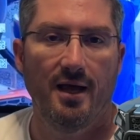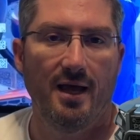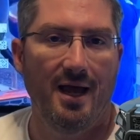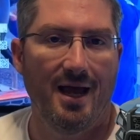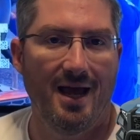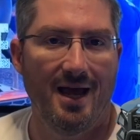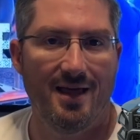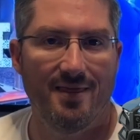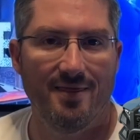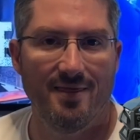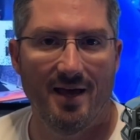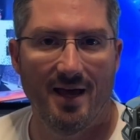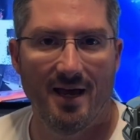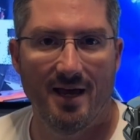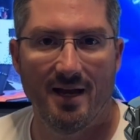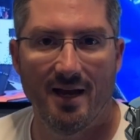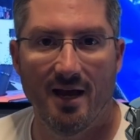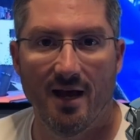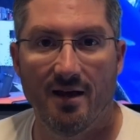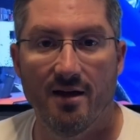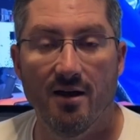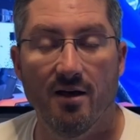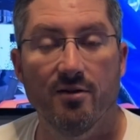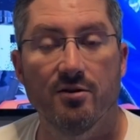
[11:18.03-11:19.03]
and then
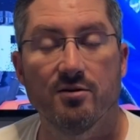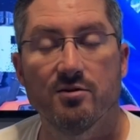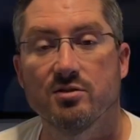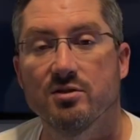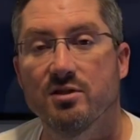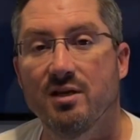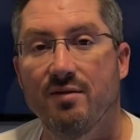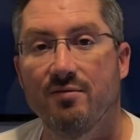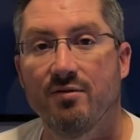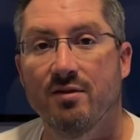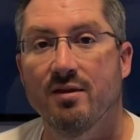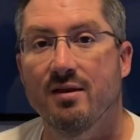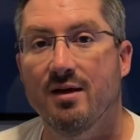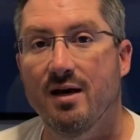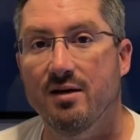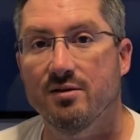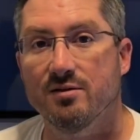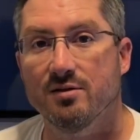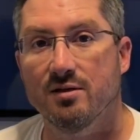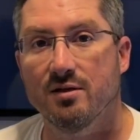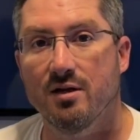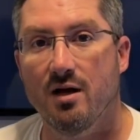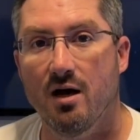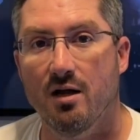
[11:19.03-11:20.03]
another
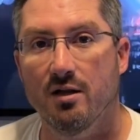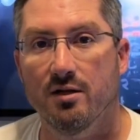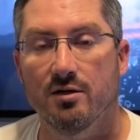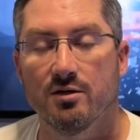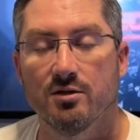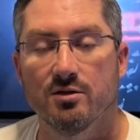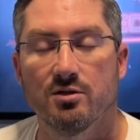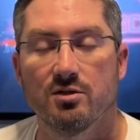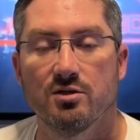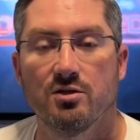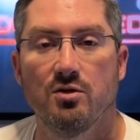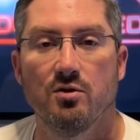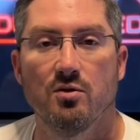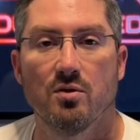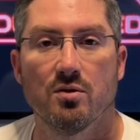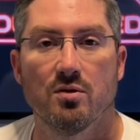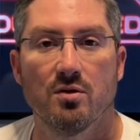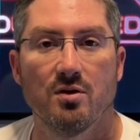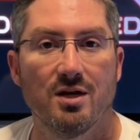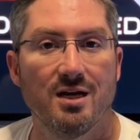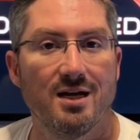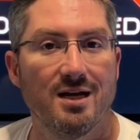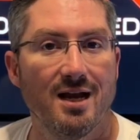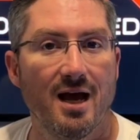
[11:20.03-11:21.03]
$7,000 to
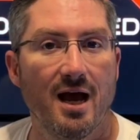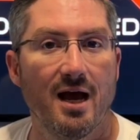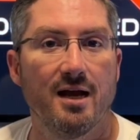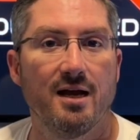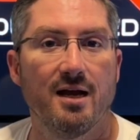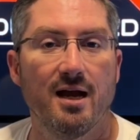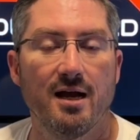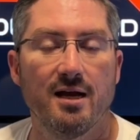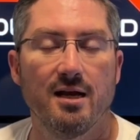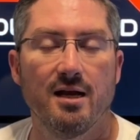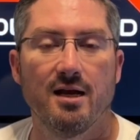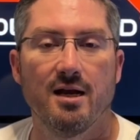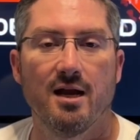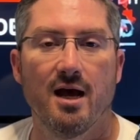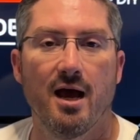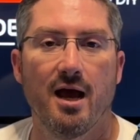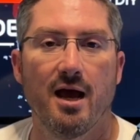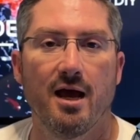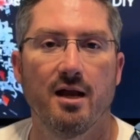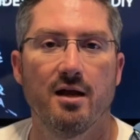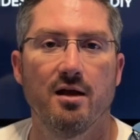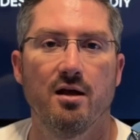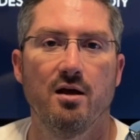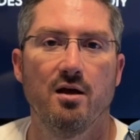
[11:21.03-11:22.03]

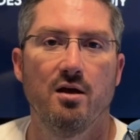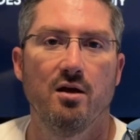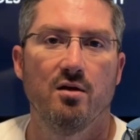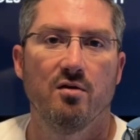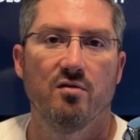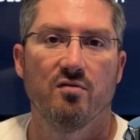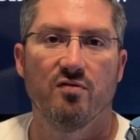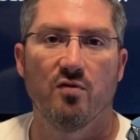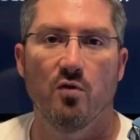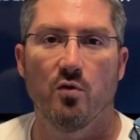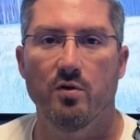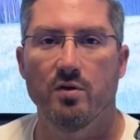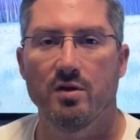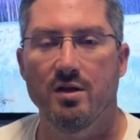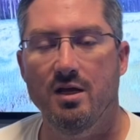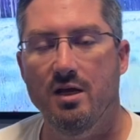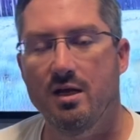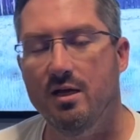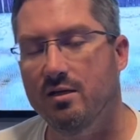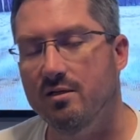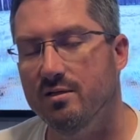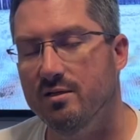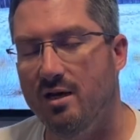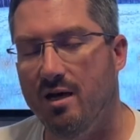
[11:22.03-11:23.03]
$39,999 for
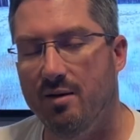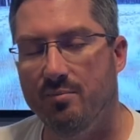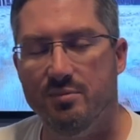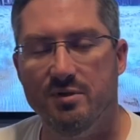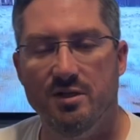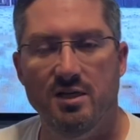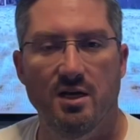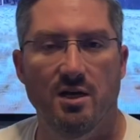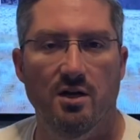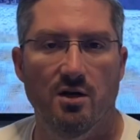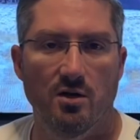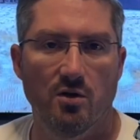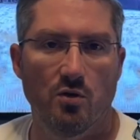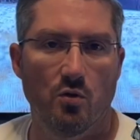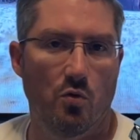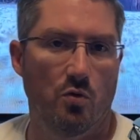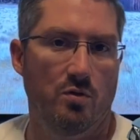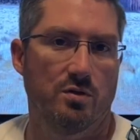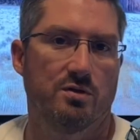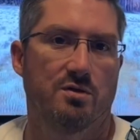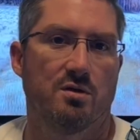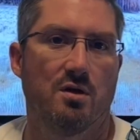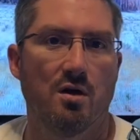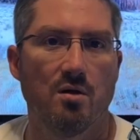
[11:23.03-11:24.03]
the top tier
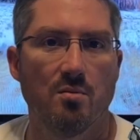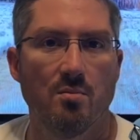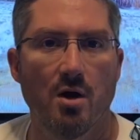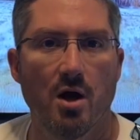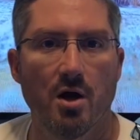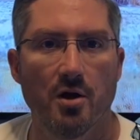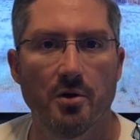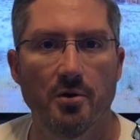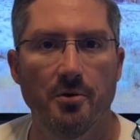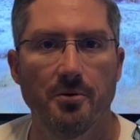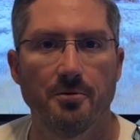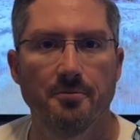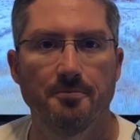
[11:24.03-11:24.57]
North Star model.